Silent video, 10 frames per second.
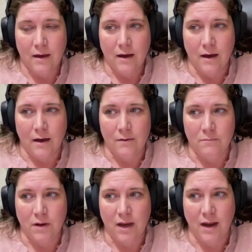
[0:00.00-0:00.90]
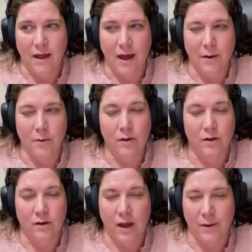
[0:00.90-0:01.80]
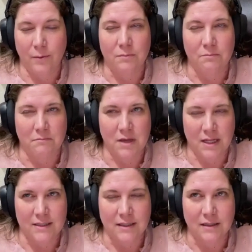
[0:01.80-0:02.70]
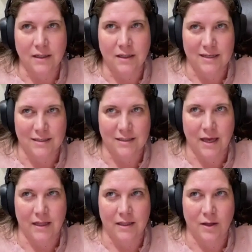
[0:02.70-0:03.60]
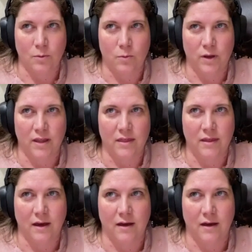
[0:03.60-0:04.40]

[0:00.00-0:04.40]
And I will admit it's a little less likely with